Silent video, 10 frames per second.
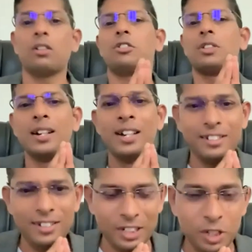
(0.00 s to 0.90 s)
or to the
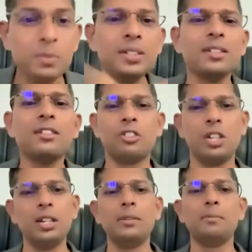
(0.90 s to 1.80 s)
achievements in the
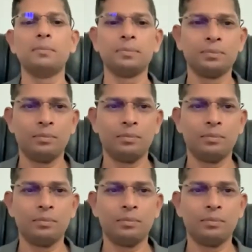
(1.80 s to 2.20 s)
team.